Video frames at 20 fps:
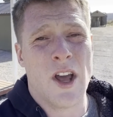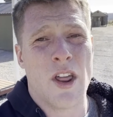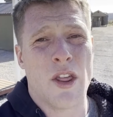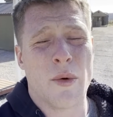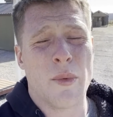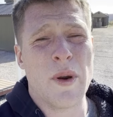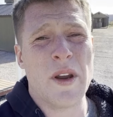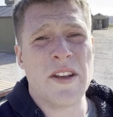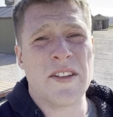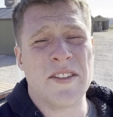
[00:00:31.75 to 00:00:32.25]

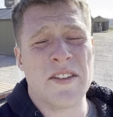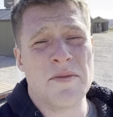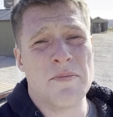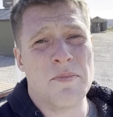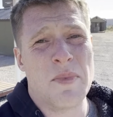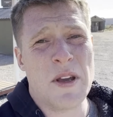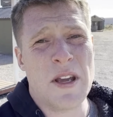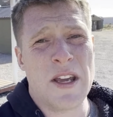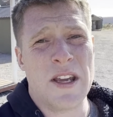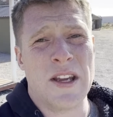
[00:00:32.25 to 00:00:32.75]
The reason
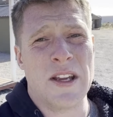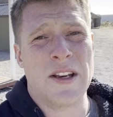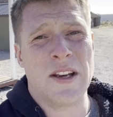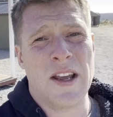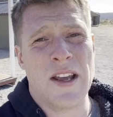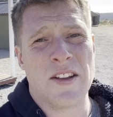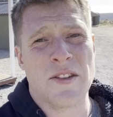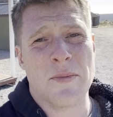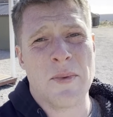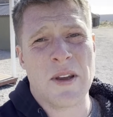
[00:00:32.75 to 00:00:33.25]
being
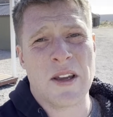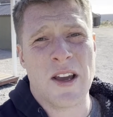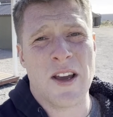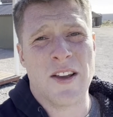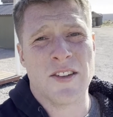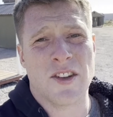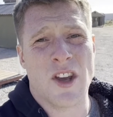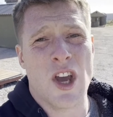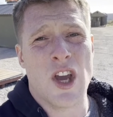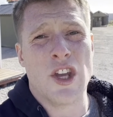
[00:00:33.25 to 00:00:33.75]
is
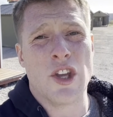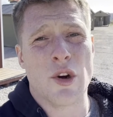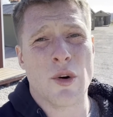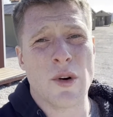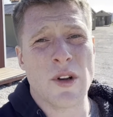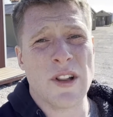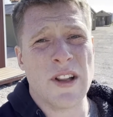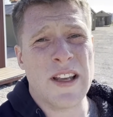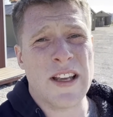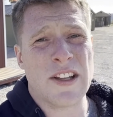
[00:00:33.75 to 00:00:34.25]
because
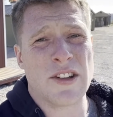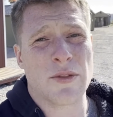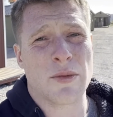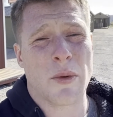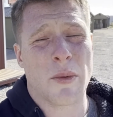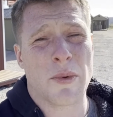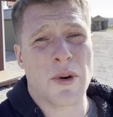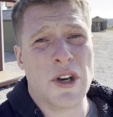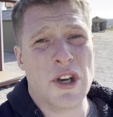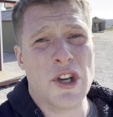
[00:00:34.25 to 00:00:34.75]
your lease
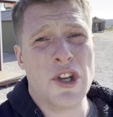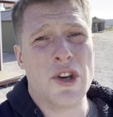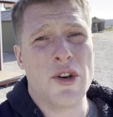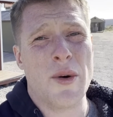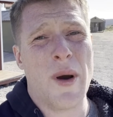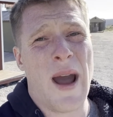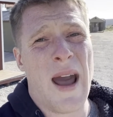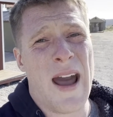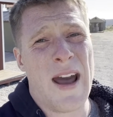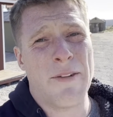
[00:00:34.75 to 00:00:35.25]
will
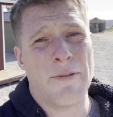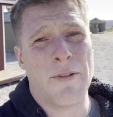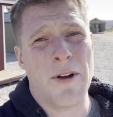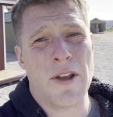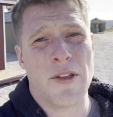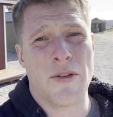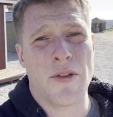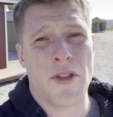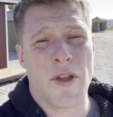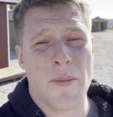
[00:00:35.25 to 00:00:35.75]
renew
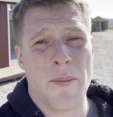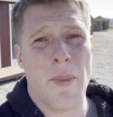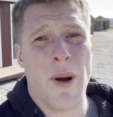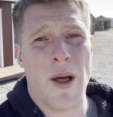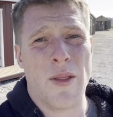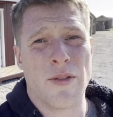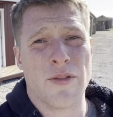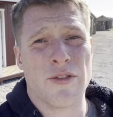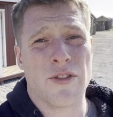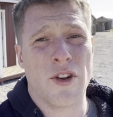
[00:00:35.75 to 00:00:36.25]
halfway through the
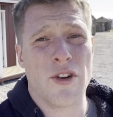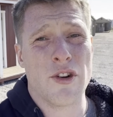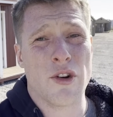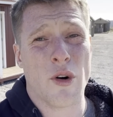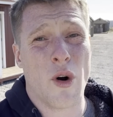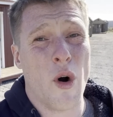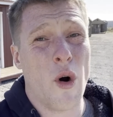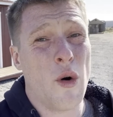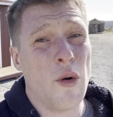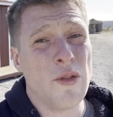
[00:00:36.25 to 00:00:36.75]
month, so
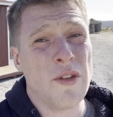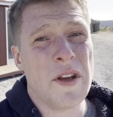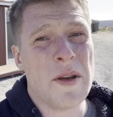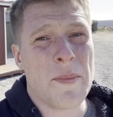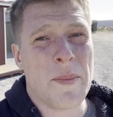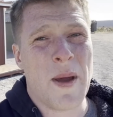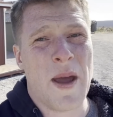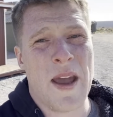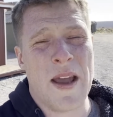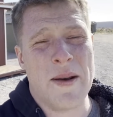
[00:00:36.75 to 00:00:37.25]
you're only
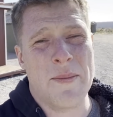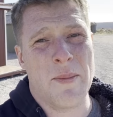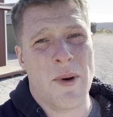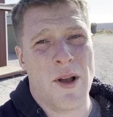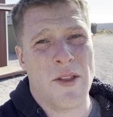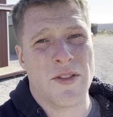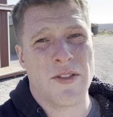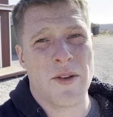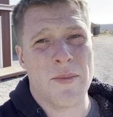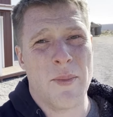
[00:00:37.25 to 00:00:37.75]
paying
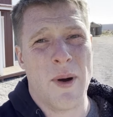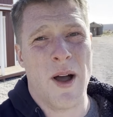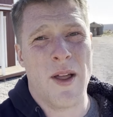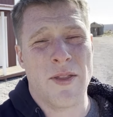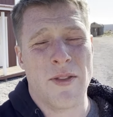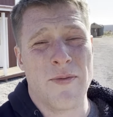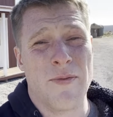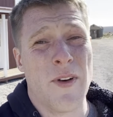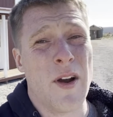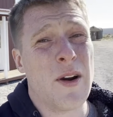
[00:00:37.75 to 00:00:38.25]
month to month,
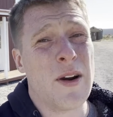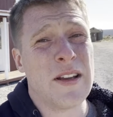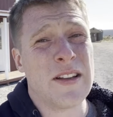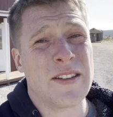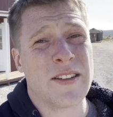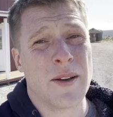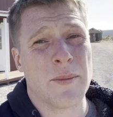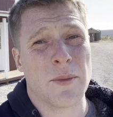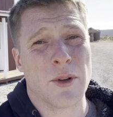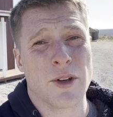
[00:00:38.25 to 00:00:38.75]
very
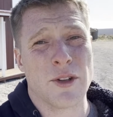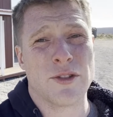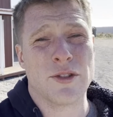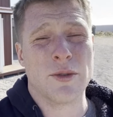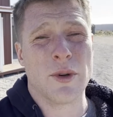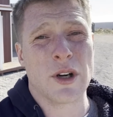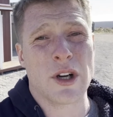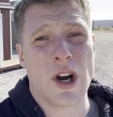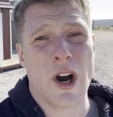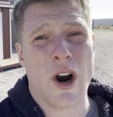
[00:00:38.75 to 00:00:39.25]
similar
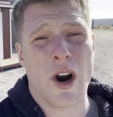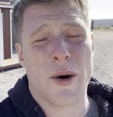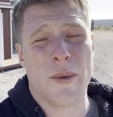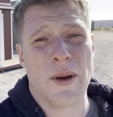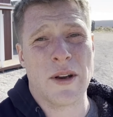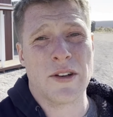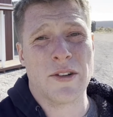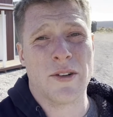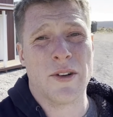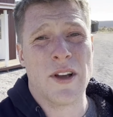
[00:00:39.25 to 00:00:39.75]
to a car
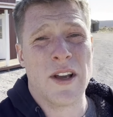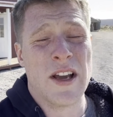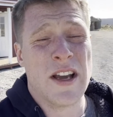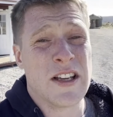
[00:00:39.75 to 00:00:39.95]
rental.